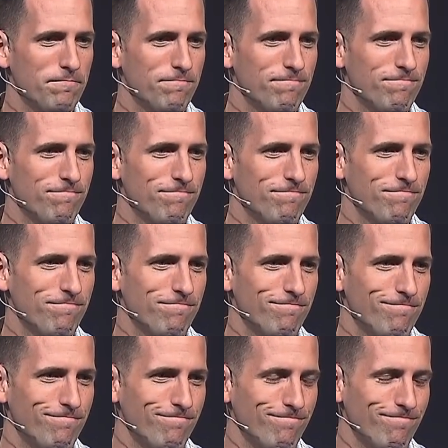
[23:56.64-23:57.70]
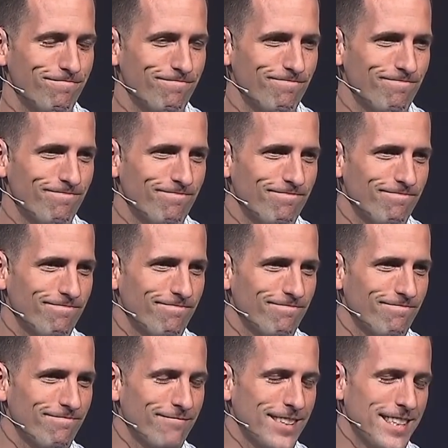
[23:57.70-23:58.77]

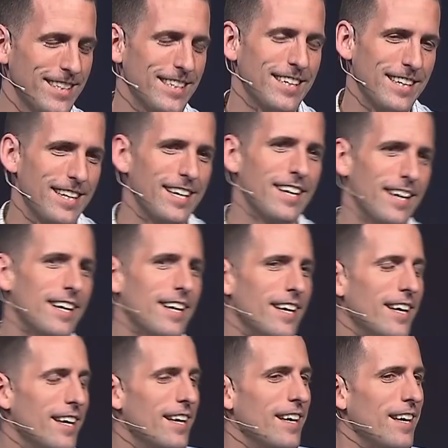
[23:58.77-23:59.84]
(silence)